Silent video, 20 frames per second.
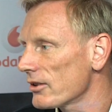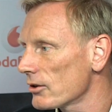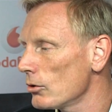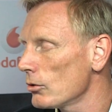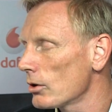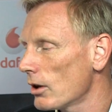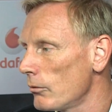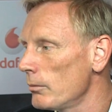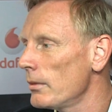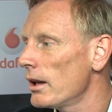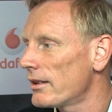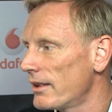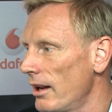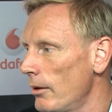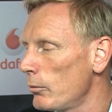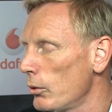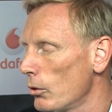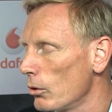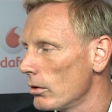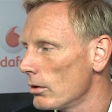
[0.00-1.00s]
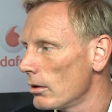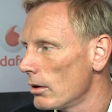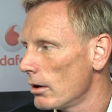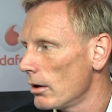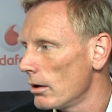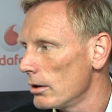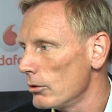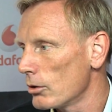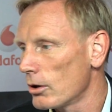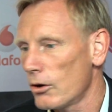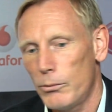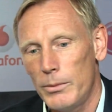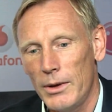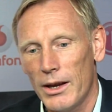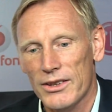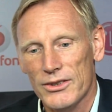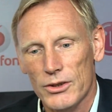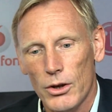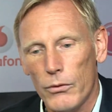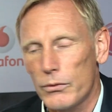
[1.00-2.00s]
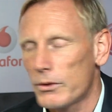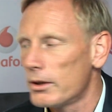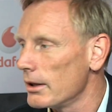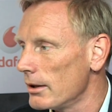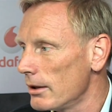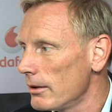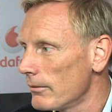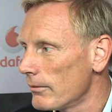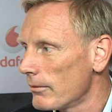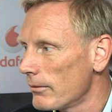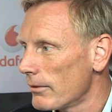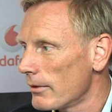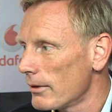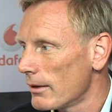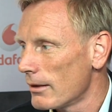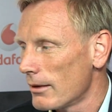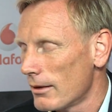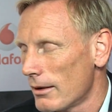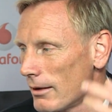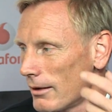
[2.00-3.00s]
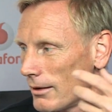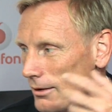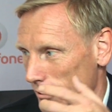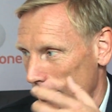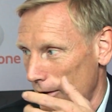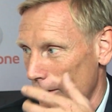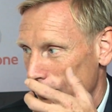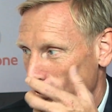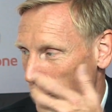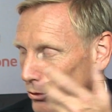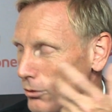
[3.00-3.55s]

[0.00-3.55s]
you give me a tempo. You give me a softy tissue,